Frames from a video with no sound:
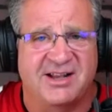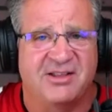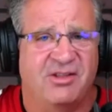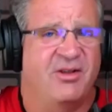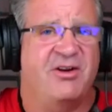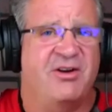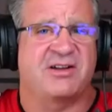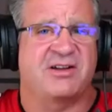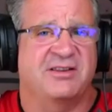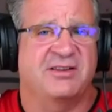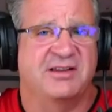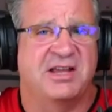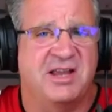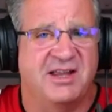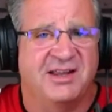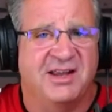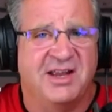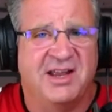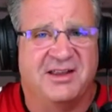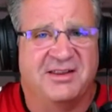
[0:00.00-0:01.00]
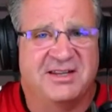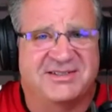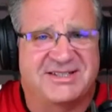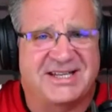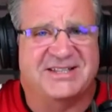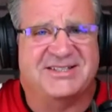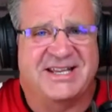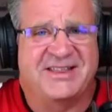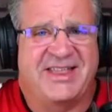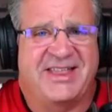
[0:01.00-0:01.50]
look, this
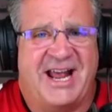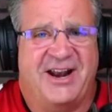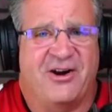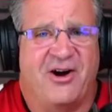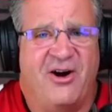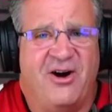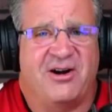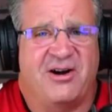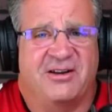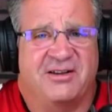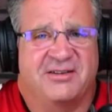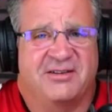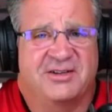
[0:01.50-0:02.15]
isn't that hard.